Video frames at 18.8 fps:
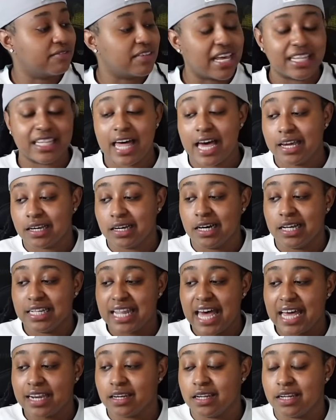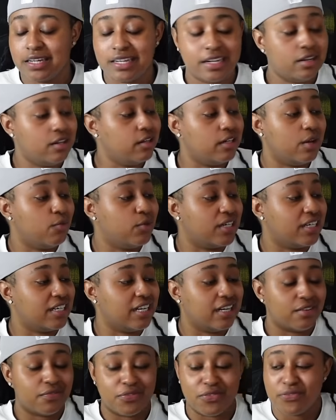they like her a lot, they did they would have
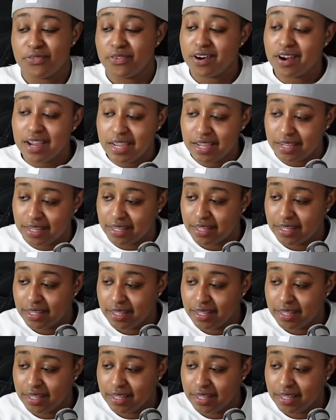did it for free.